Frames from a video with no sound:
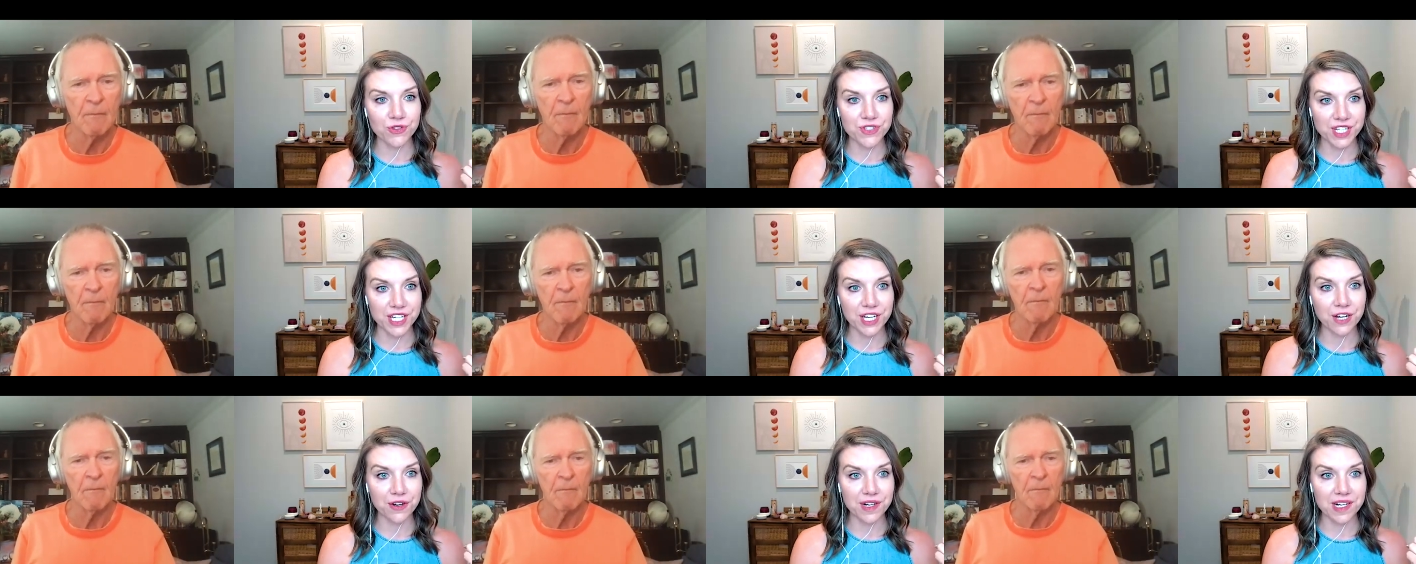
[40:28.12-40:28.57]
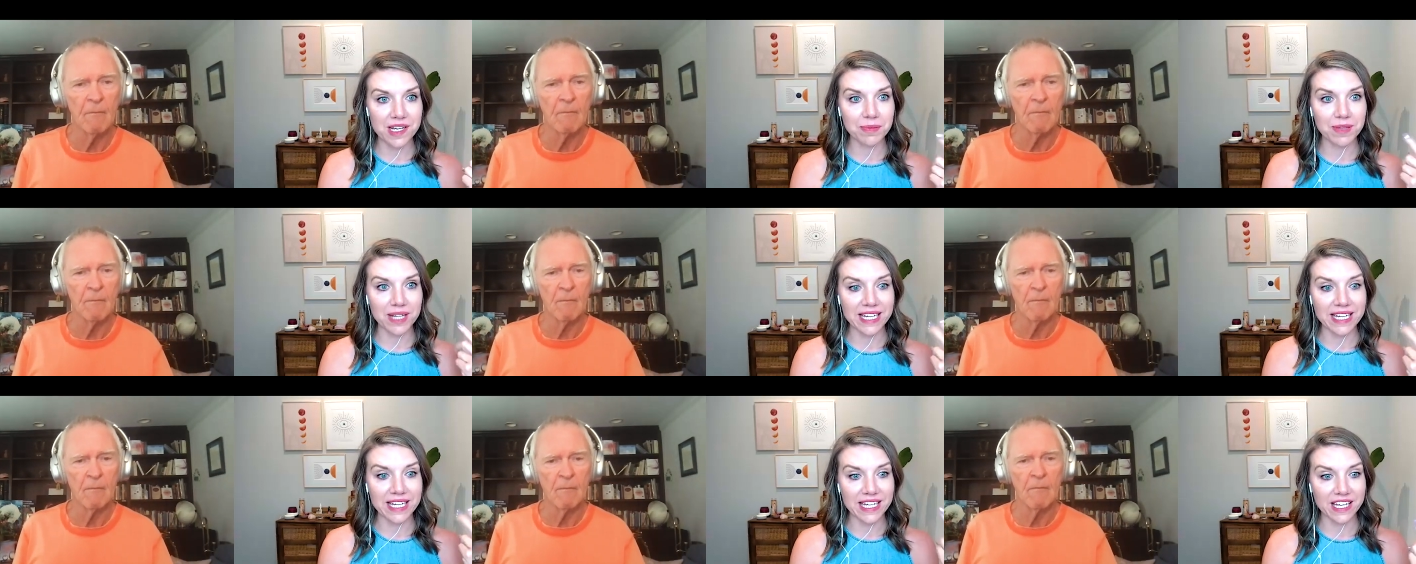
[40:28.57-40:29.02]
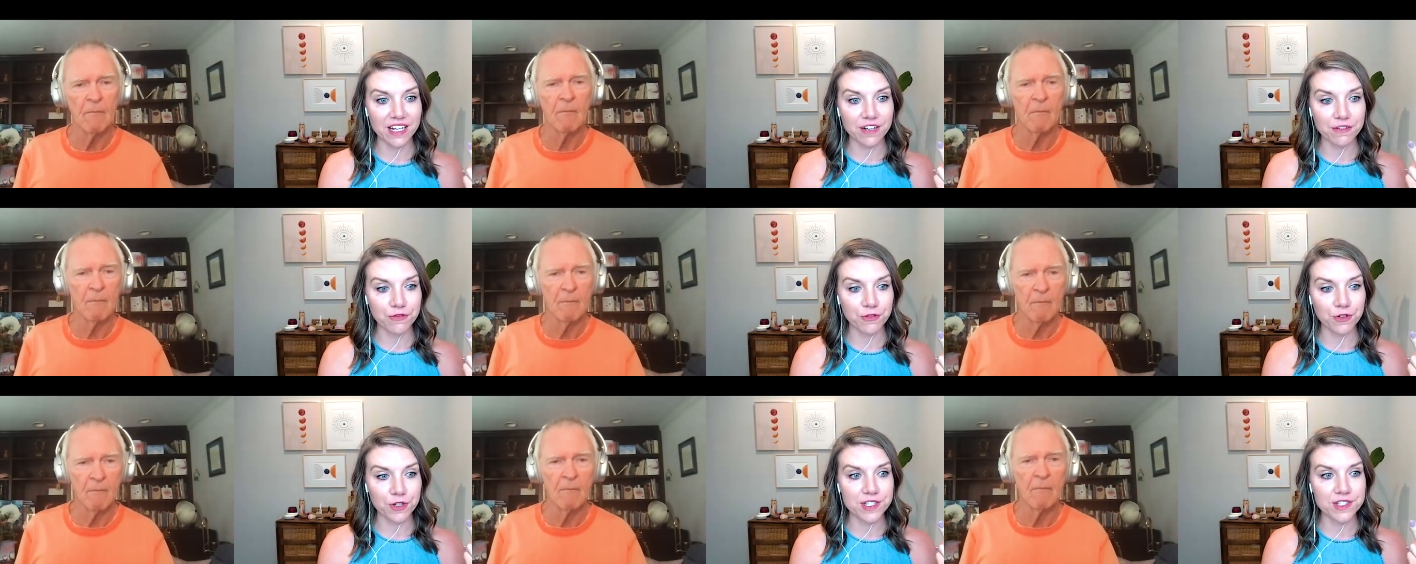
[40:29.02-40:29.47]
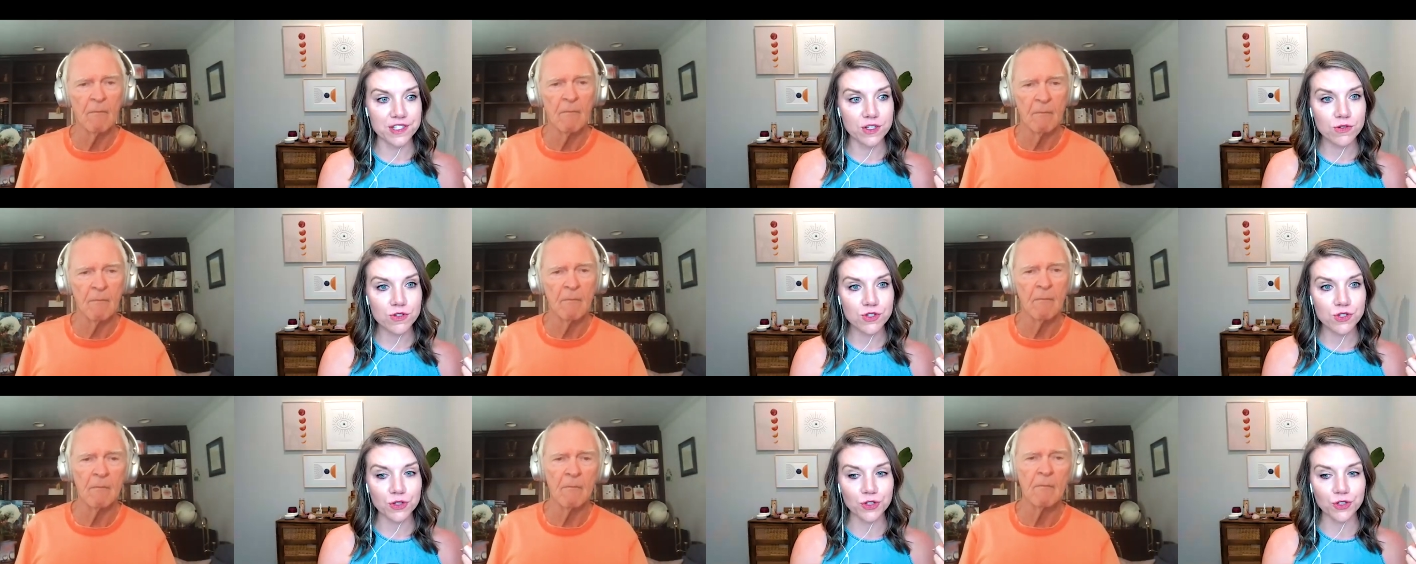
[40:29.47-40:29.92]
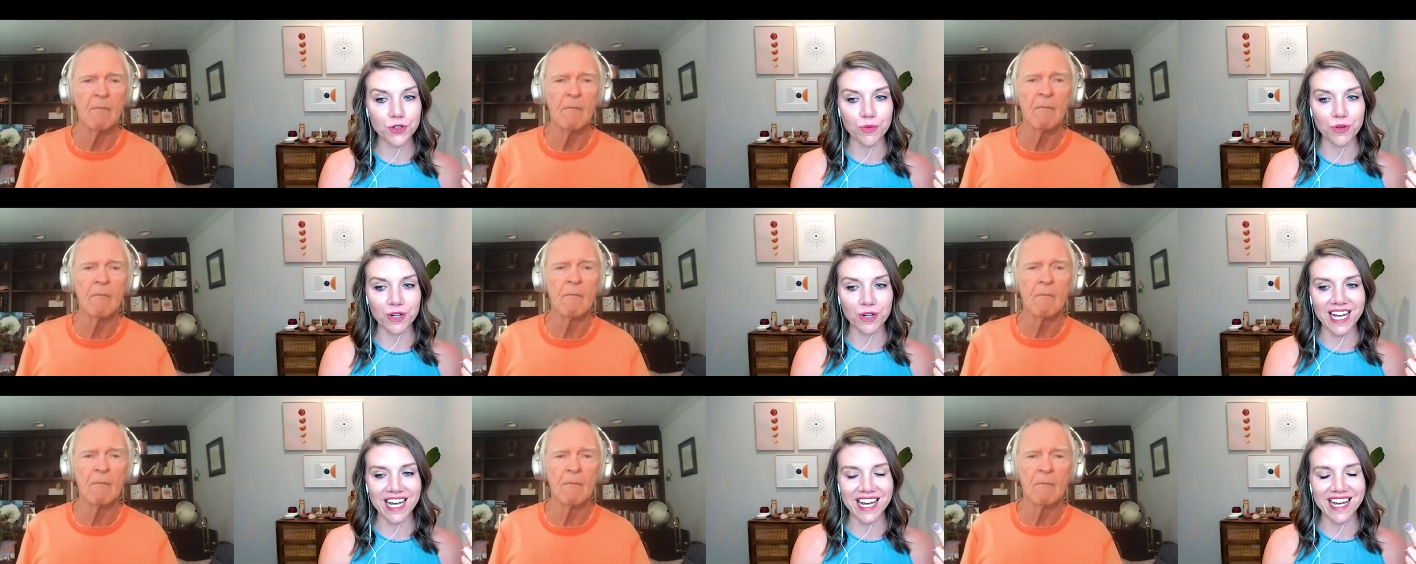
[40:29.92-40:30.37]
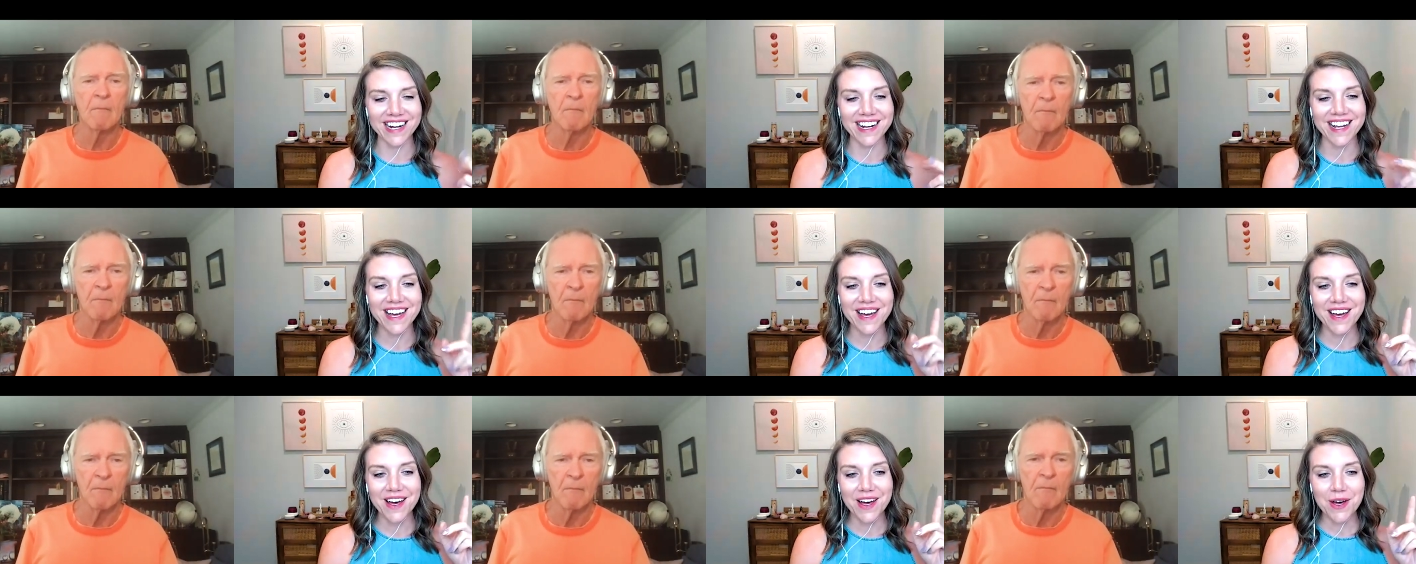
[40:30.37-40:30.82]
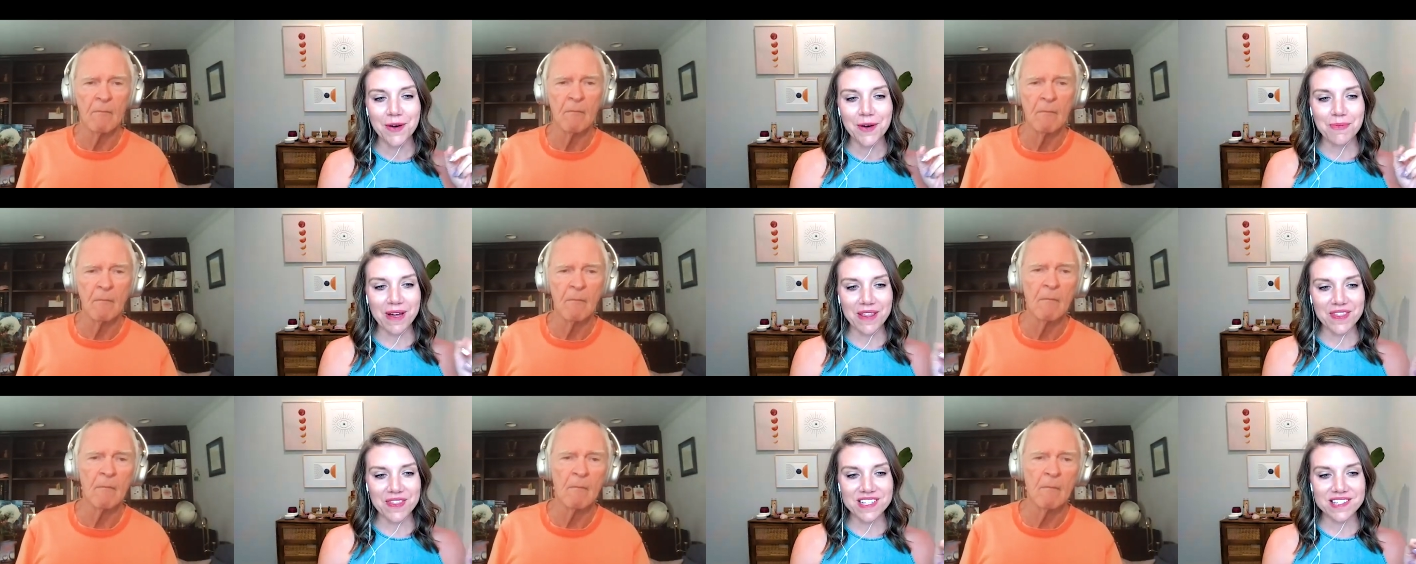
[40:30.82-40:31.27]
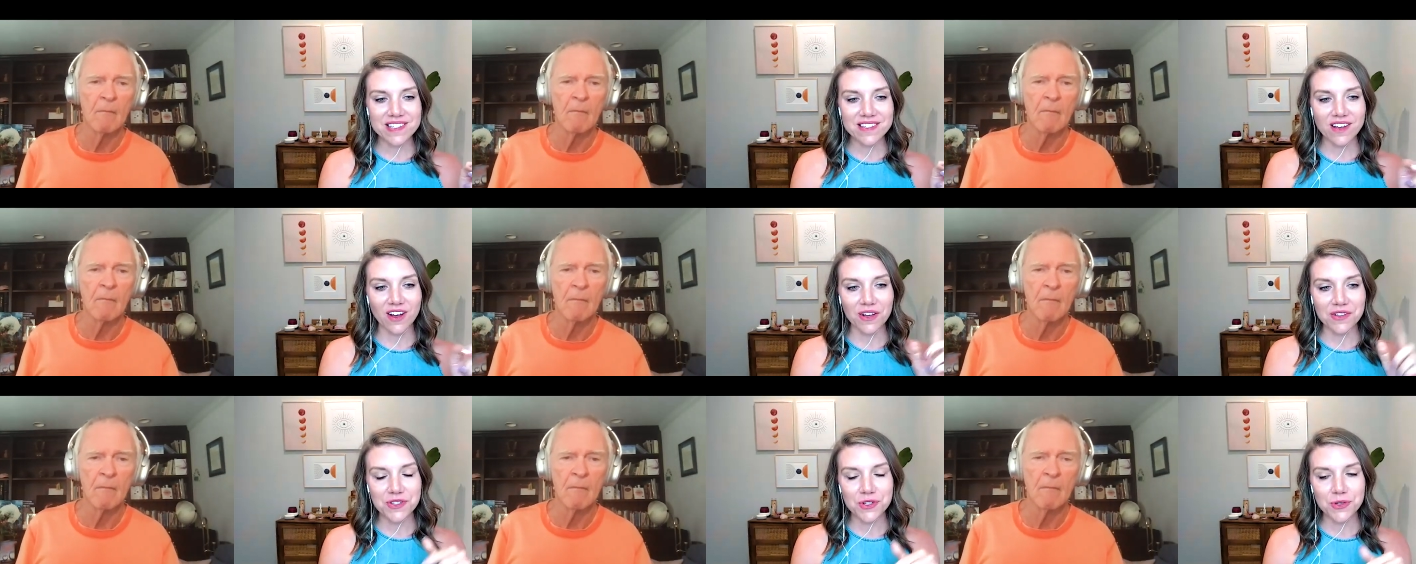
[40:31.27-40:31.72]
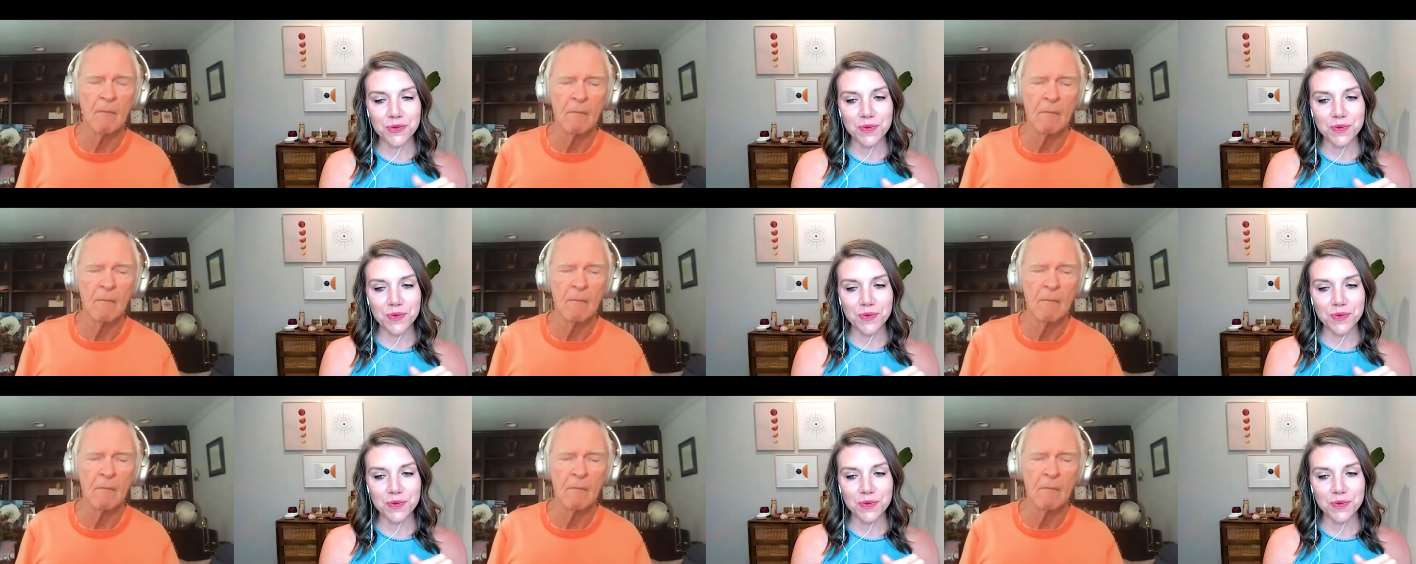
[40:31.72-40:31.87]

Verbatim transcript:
Speaker 1: security blanket and for a social lubricant. But this also